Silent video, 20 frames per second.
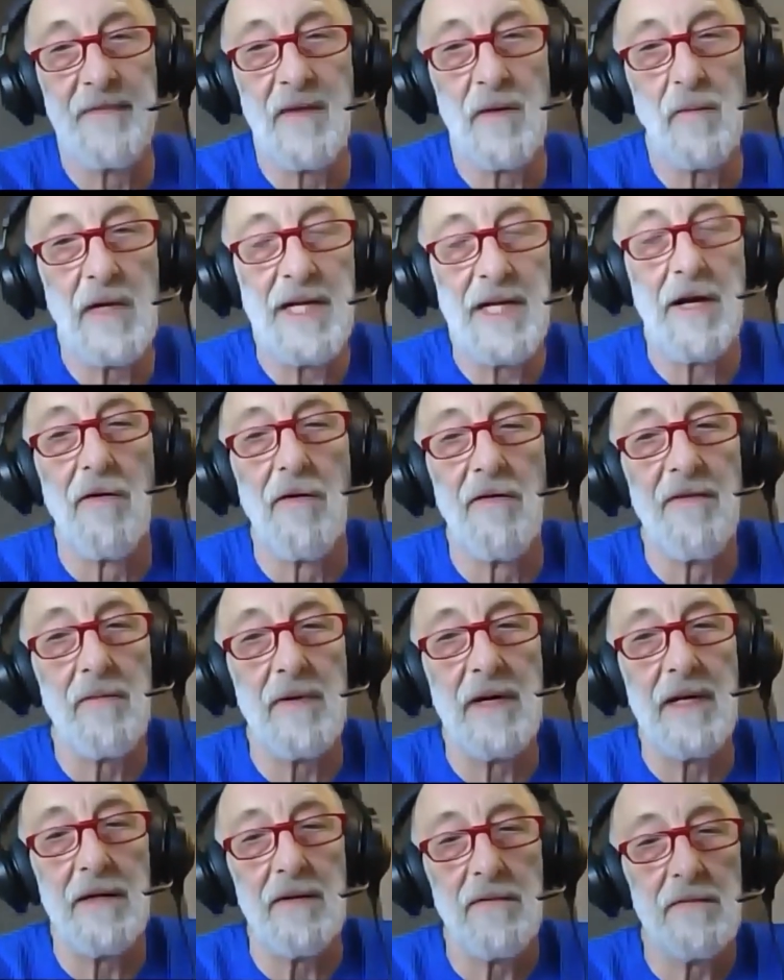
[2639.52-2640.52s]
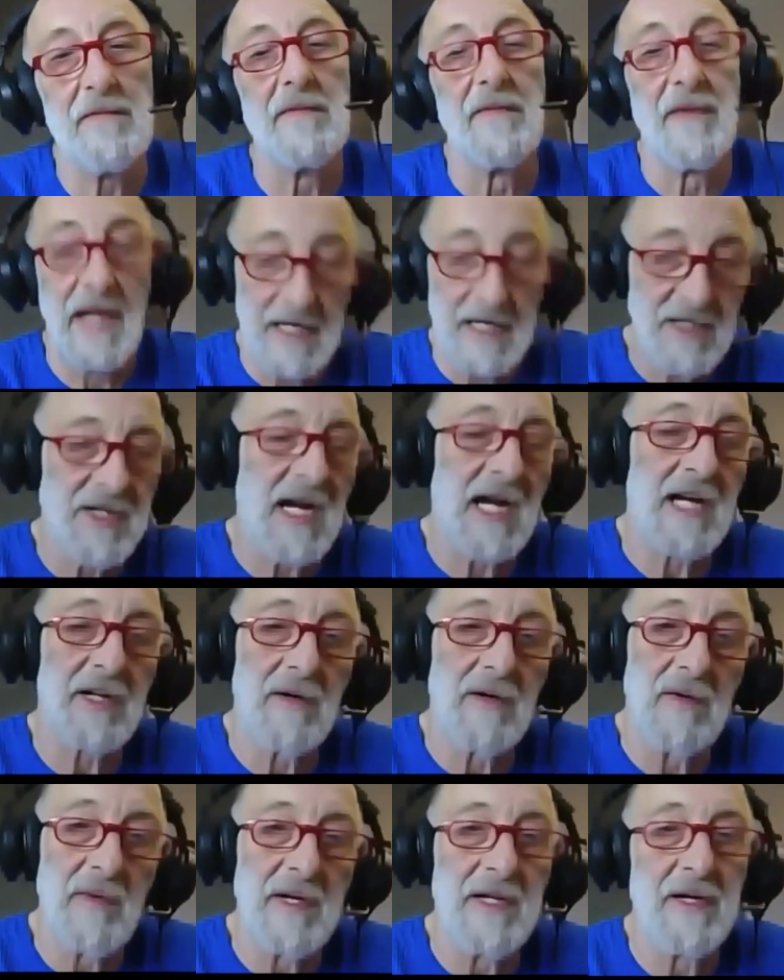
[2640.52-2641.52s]
That is
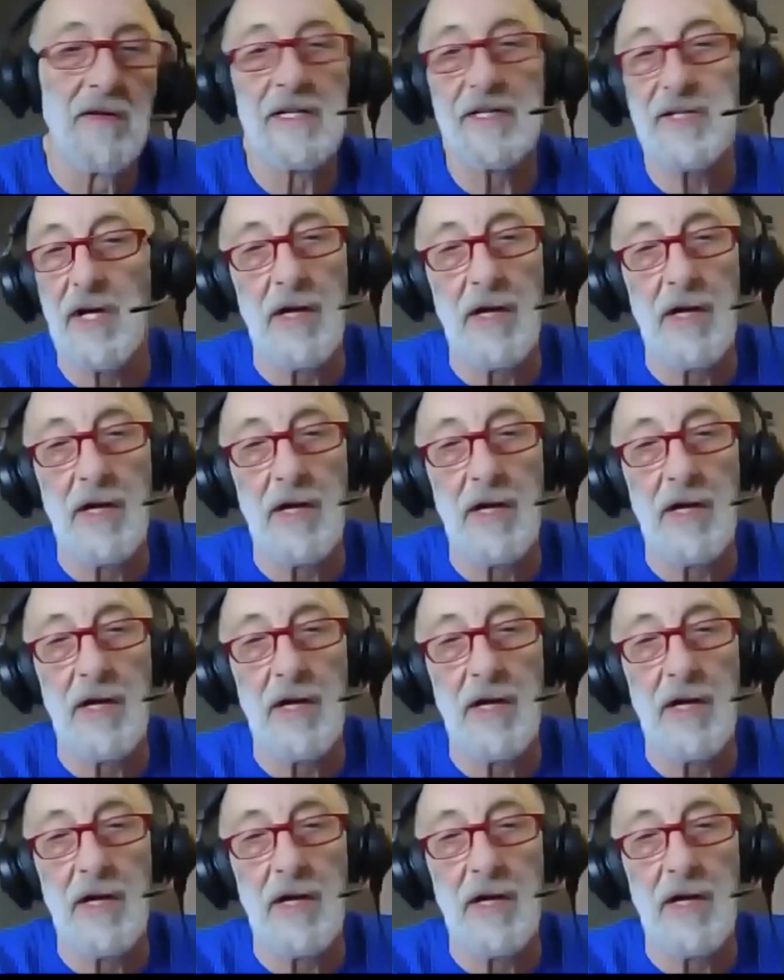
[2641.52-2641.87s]
accurate. We know this